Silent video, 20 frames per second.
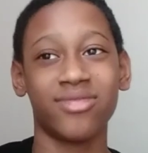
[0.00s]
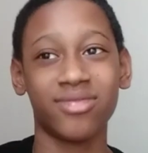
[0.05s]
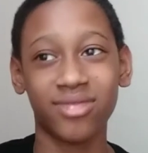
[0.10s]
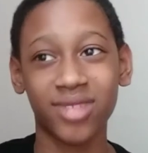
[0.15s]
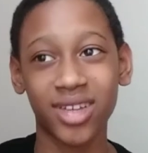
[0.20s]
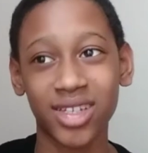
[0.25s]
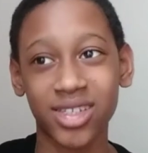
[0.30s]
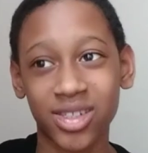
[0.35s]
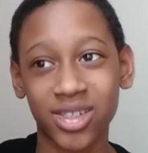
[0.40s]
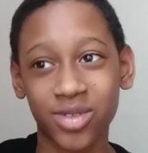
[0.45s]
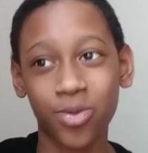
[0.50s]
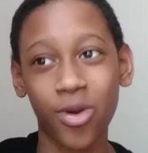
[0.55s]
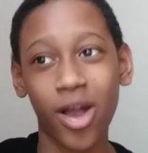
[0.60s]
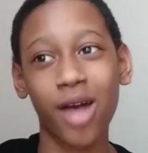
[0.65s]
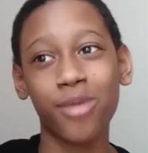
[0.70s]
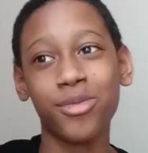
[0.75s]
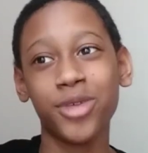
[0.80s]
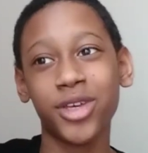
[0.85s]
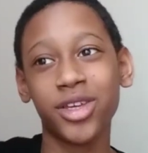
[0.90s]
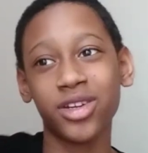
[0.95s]
is
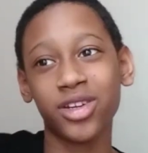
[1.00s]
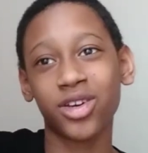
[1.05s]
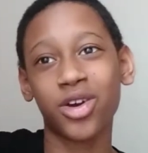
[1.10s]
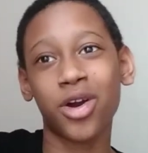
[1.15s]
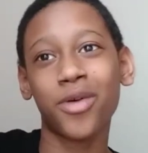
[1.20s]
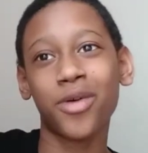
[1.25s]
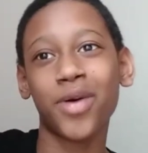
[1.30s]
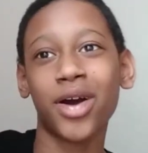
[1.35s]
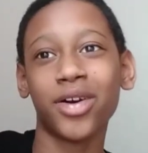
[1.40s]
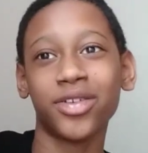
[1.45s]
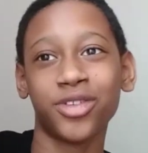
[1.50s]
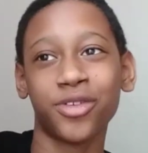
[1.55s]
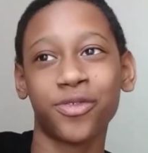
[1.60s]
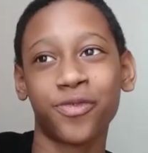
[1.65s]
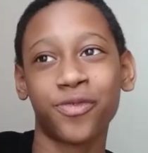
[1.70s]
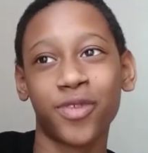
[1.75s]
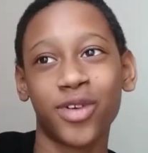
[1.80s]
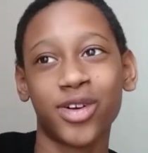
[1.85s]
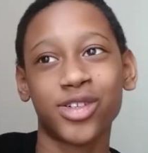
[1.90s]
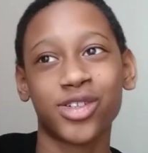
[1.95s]
probably gonna go out in the
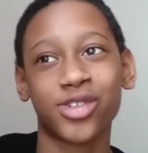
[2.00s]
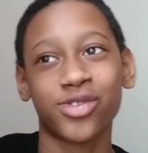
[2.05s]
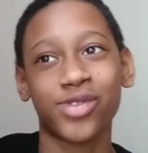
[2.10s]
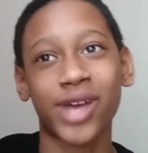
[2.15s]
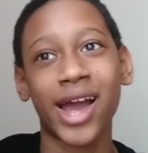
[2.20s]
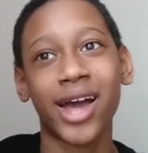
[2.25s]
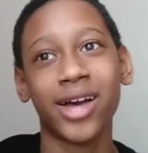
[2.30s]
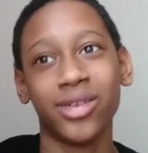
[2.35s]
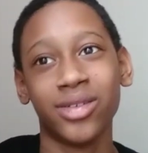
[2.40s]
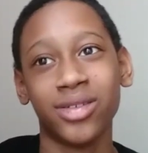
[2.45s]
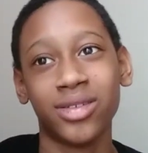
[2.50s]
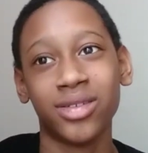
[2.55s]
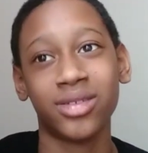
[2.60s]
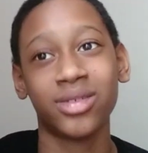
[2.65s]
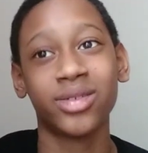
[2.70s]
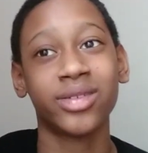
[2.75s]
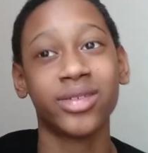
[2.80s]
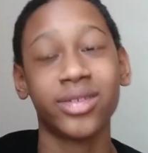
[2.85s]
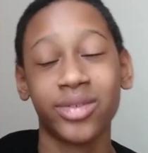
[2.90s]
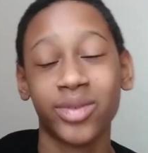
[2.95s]
first round,
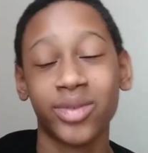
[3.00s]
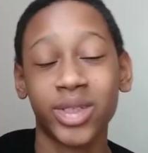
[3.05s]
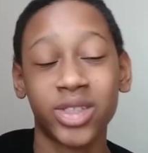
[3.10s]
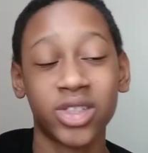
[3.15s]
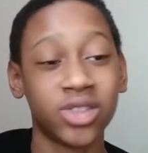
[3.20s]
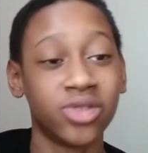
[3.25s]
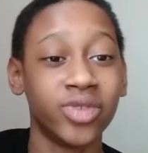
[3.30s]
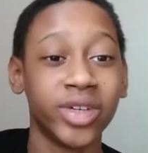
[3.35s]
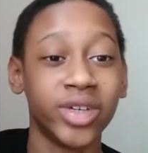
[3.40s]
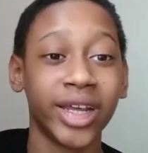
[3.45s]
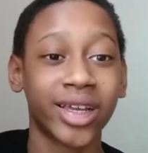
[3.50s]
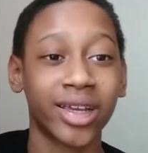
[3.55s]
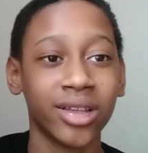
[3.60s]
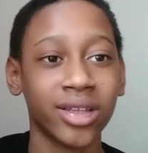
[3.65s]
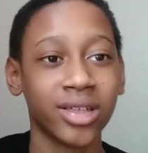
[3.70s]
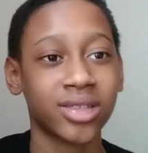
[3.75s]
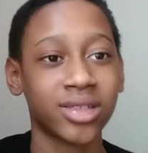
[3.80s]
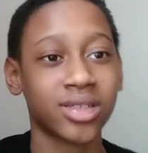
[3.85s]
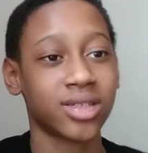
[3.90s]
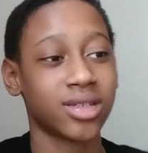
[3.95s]
which is
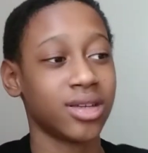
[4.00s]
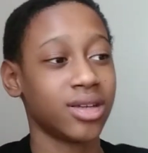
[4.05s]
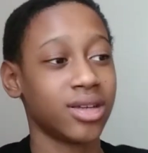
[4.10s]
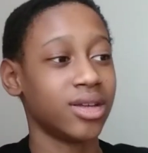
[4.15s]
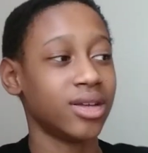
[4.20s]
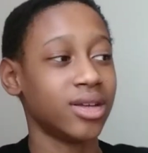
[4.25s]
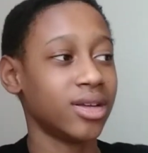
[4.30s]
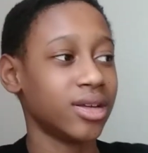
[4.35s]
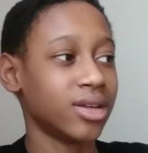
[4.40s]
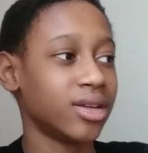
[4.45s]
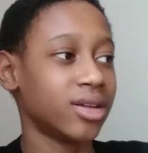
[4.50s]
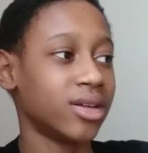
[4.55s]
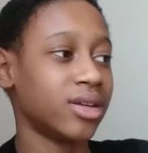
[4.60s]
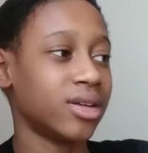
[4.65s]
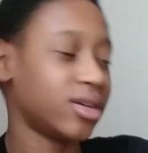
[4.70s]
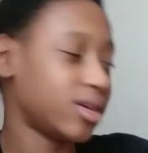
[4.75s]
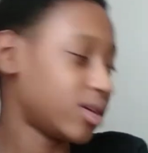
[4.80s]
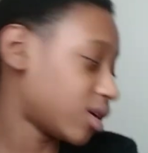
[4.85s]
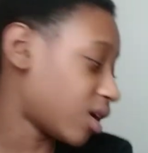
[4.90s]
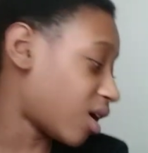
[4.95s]
ridiculous.
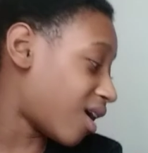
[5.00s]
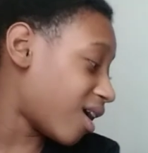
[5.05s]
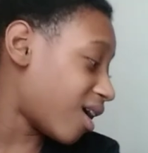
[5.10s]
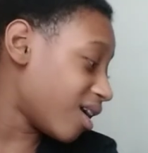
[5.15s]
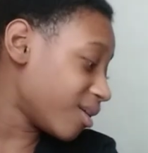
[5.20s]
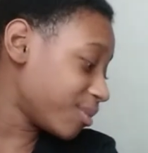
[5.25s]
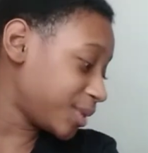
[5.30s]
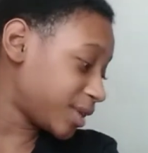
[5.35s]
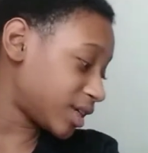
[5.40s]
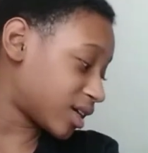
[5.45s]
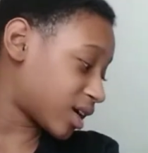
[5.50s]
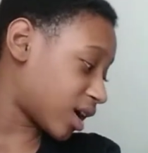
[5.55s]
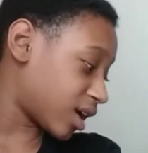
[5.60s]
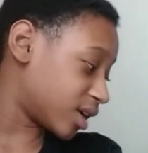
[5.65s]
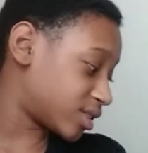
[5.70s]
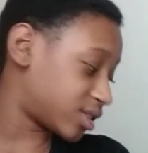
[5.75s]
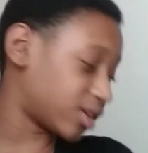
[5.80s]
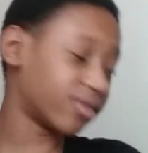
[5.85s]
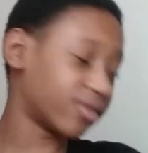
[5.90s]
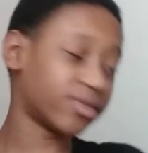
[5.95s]
All
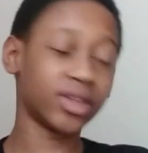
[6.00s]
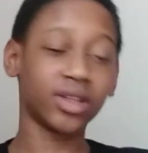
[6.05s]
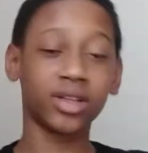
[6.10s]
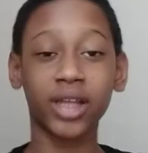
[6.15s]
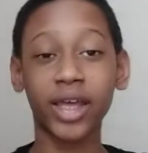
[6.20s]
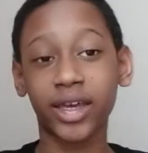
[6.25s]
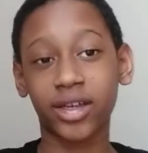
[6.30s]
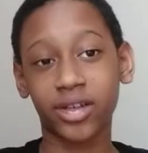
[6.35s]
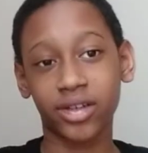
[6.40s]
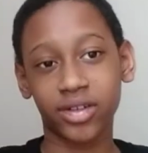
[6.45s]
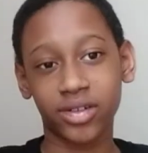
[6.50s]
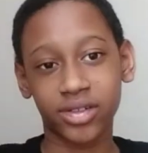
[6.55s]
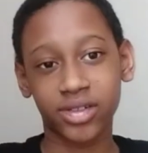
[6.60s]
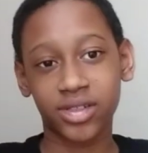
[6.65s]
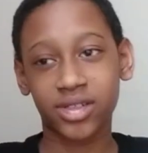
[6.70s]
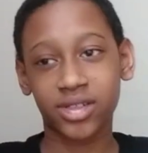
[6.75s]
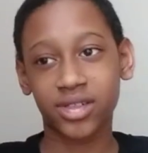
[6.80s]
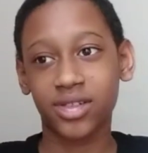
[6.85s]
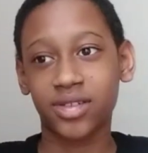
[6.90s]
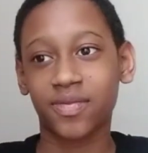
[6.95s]
because of the
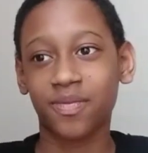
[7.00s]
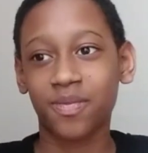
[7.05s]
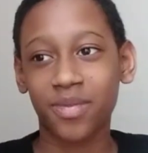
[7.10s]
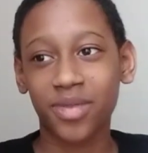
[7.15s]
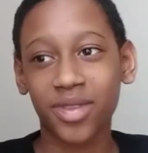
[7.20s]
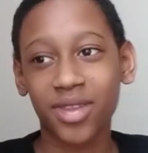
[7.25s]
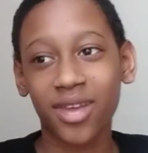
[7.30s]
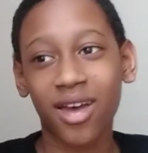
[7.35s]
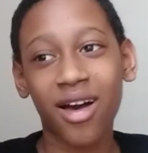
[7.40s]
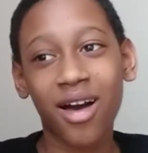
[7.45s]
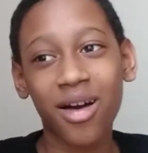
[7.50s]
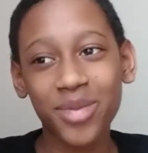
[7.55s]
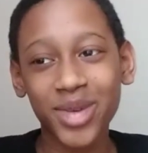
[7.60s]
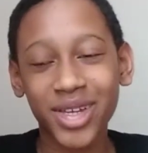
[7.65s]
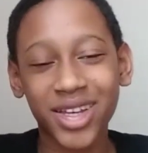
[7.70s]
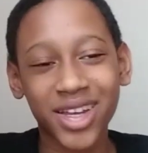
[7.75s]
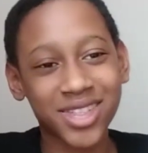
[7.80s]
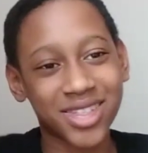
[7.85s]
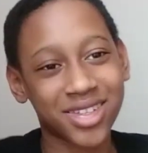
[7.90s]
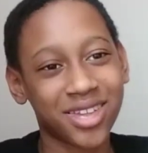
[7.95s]
Lakers. All
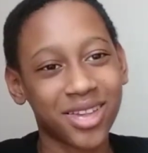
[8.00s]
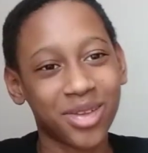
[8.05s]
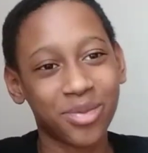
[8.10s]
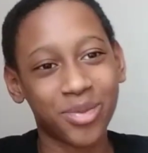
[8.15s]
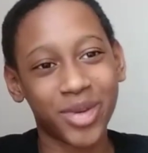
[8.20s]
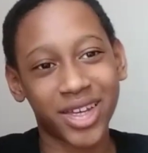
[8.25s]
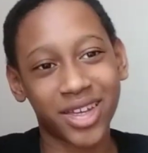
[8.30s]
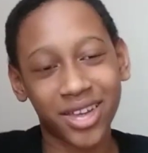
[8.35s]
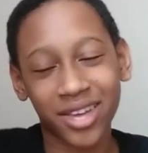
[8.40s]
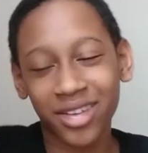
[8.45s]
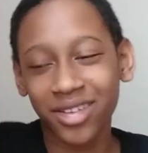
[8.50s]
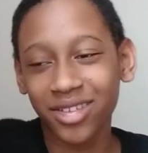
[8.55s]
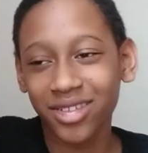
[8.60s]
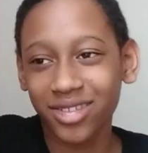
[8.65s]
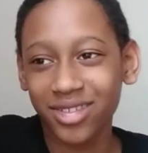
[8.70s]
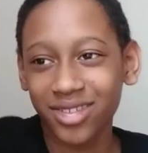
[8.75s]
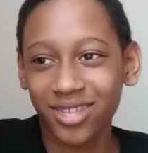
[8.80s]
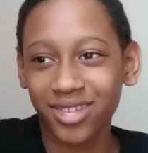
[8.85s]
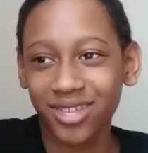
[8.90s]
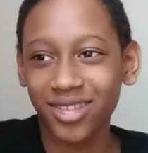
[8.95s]
because of the Mickey.
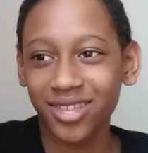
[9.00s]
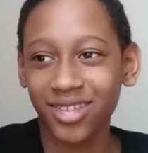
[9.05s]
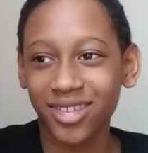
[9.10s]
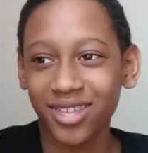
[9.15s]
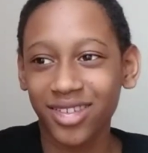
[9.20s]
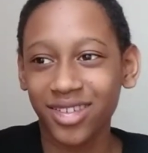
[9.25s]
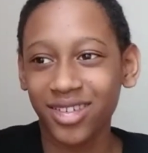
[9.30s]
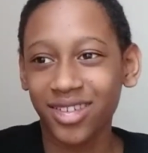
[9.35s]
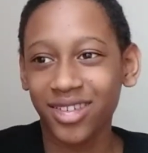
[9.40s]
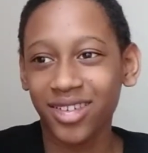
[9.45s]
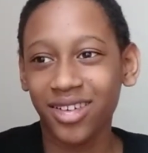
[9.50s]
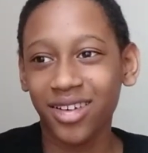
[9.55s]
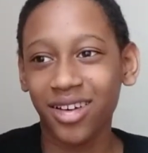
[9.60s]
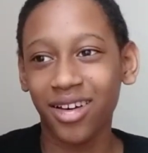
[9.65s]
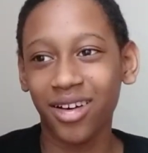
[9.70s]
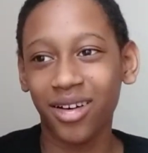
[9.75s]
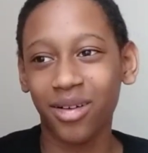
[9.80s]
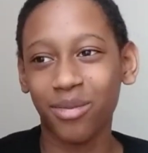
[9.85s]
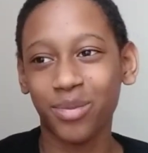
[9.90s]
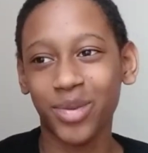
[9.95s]

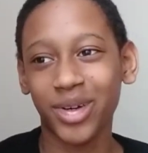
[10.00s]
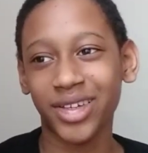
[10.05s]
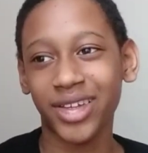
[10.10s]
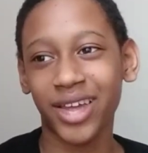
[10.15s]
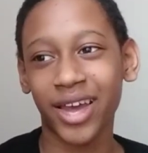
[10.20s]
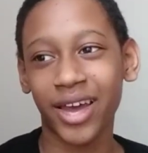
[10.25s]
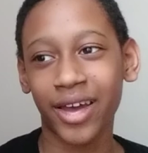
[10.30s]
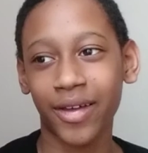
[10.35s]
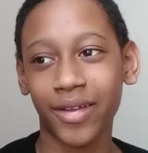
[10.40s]
But yeah.